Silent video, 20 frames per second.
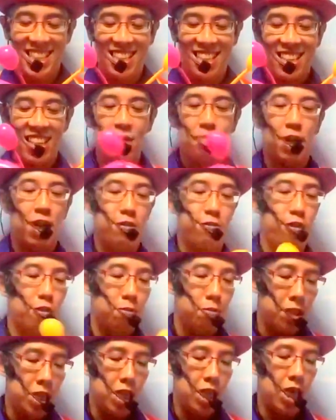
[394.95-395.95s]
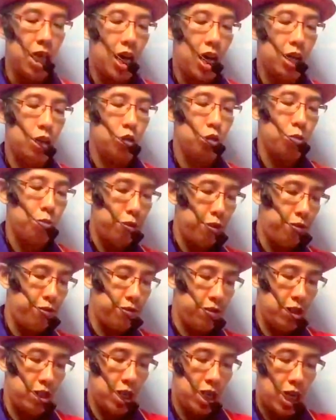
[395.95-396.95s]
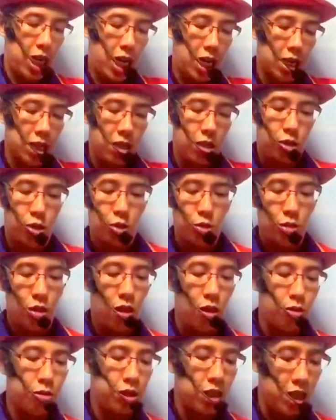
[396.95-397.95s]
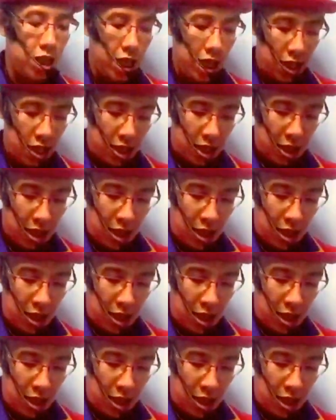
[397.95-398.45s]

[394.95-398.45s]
Okay, but for me, I do prefer the colors to alternate.